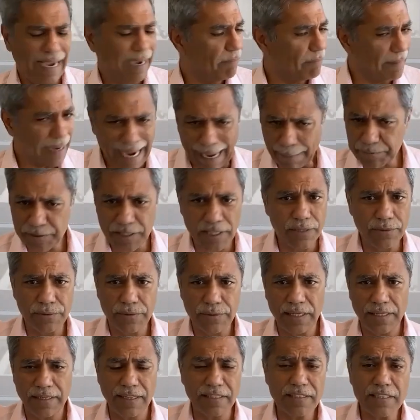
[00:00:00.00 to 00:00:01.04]

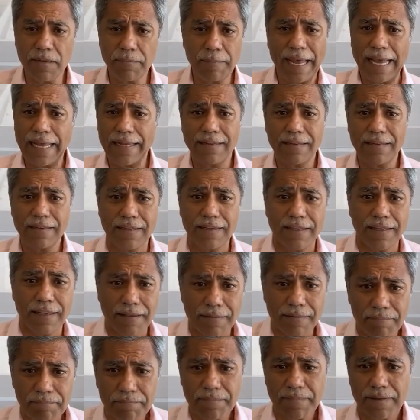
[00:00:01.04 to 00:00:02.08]
Absolutely. Listen, man,
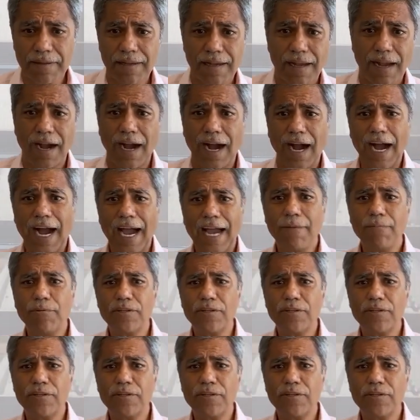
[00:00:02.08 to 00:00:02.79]
I